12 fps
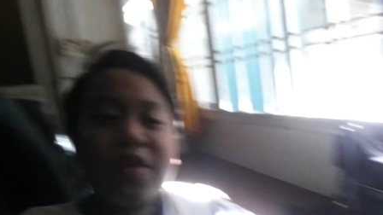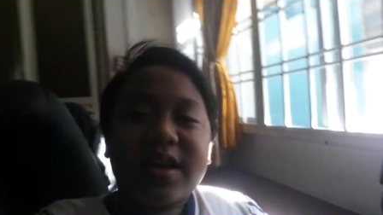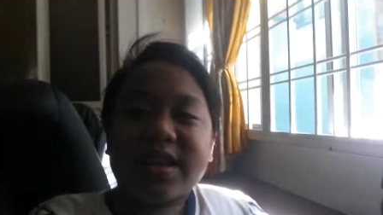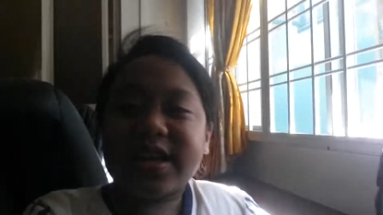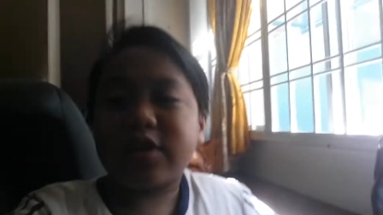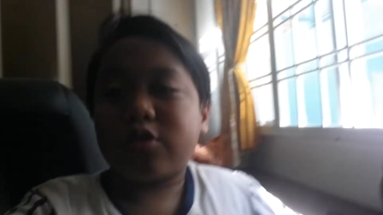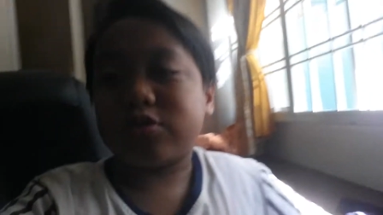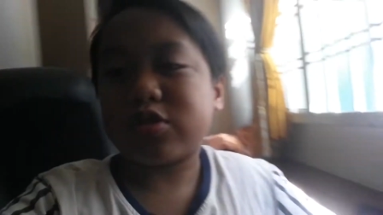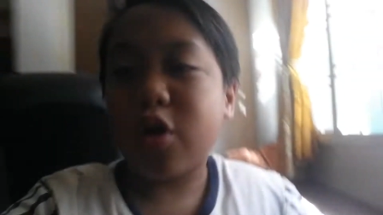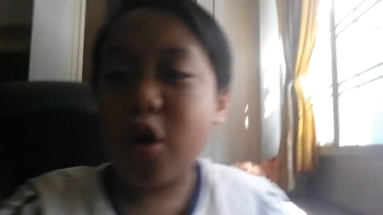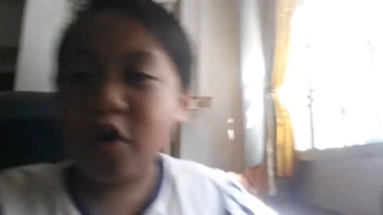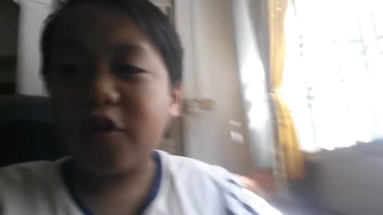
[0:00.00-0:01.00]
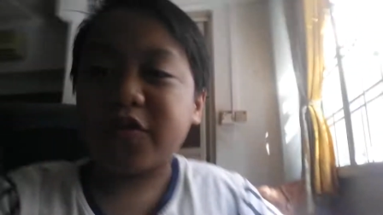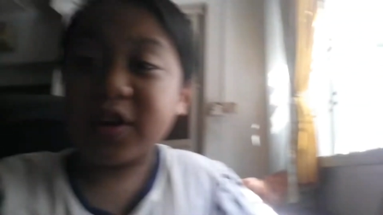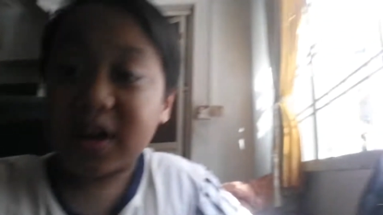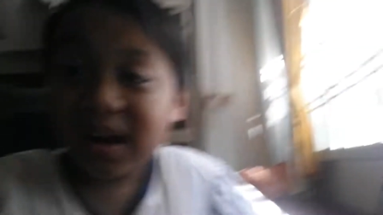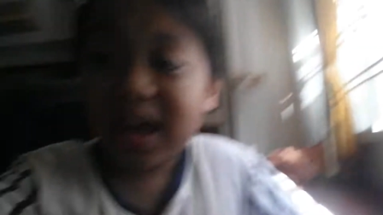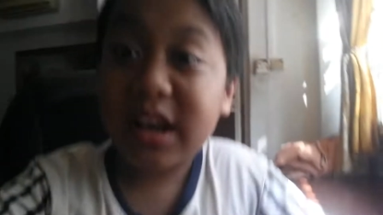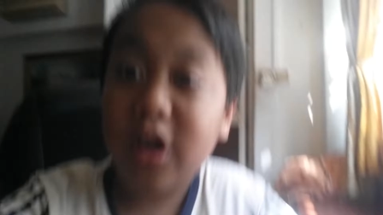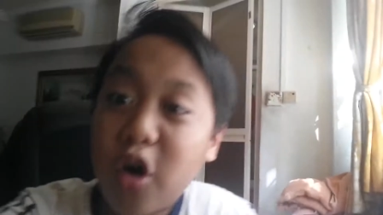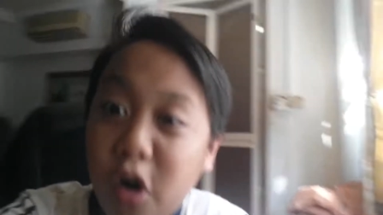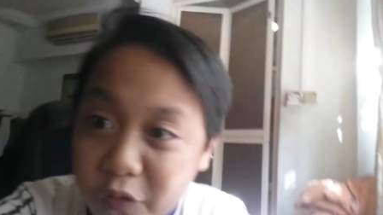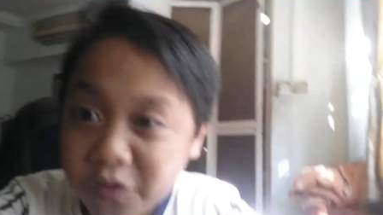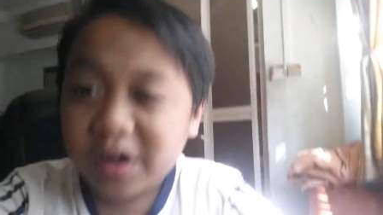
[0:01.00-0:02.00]
videos over and
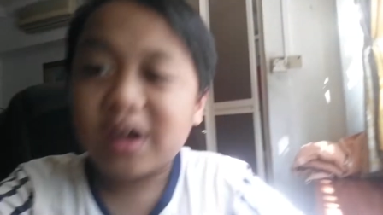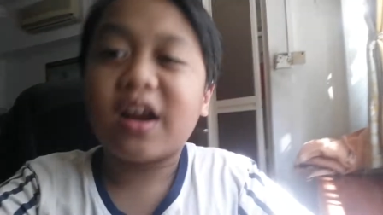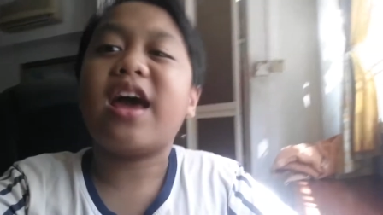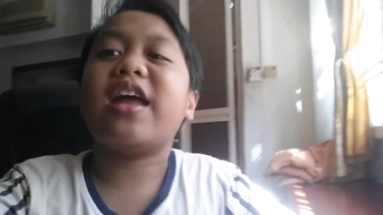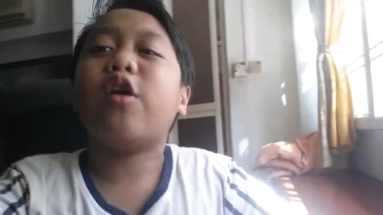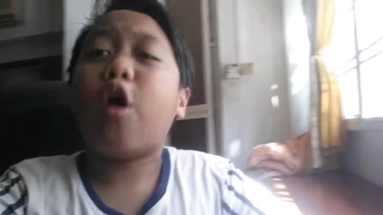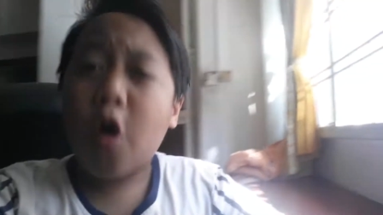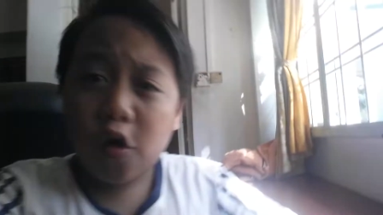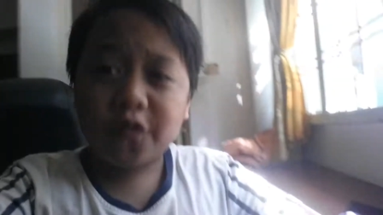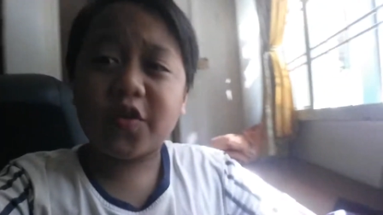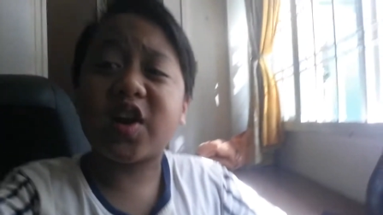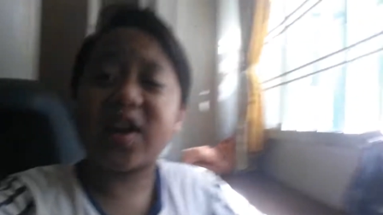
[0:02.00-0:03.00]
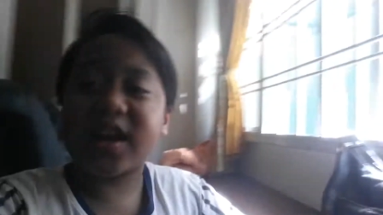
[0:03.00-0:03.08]
over and over